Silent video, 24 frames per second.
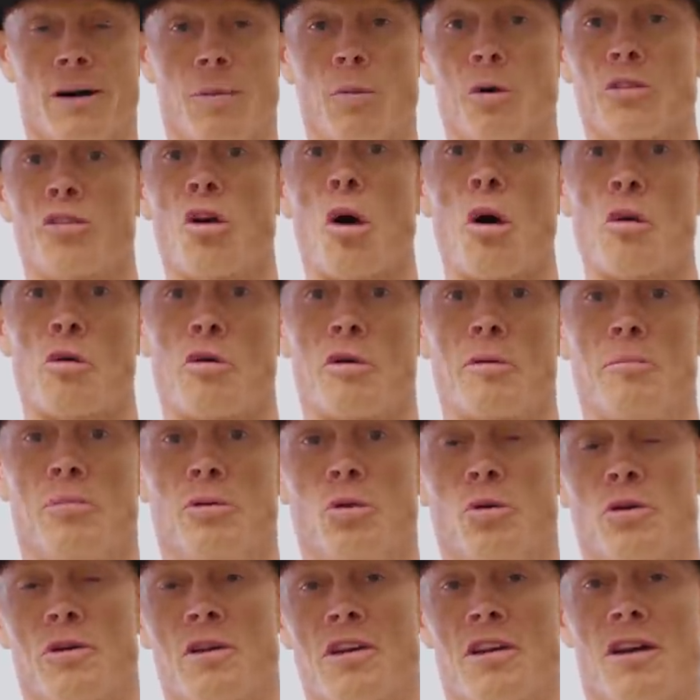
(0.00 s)
almost 100
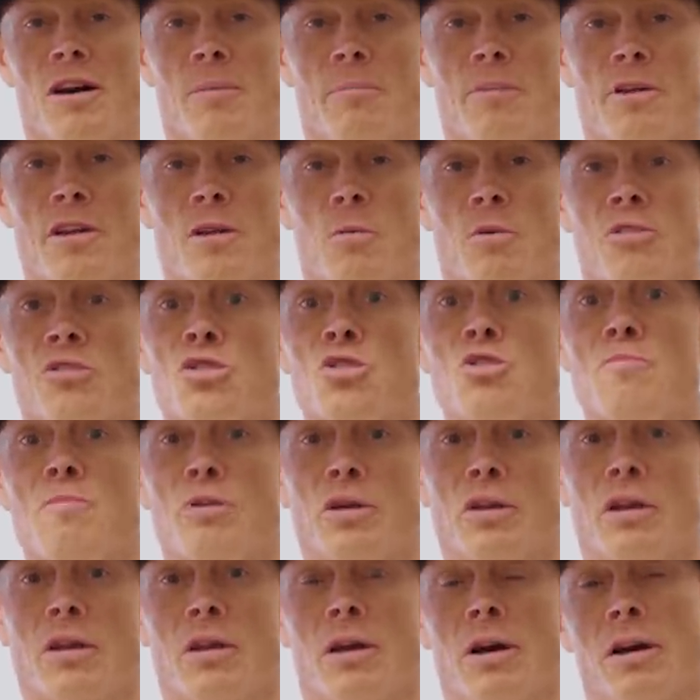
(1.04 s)
employee company with 2
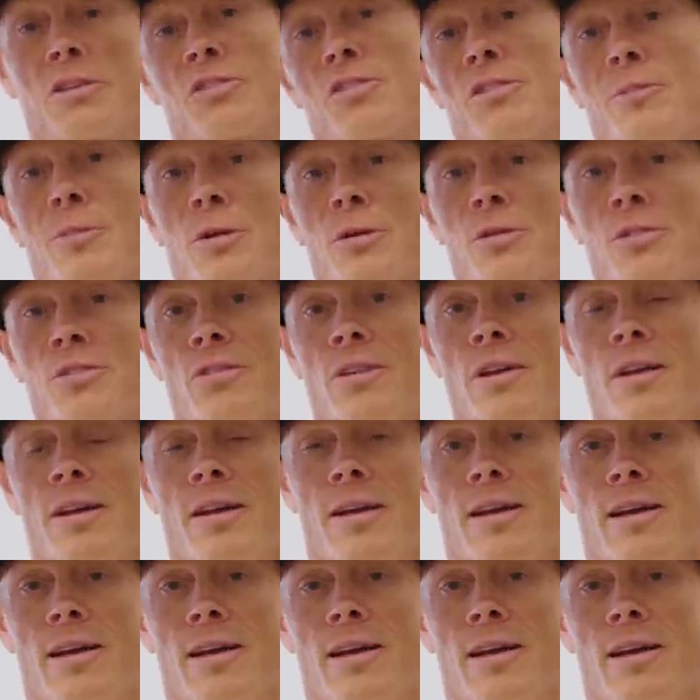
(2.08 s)
million customers,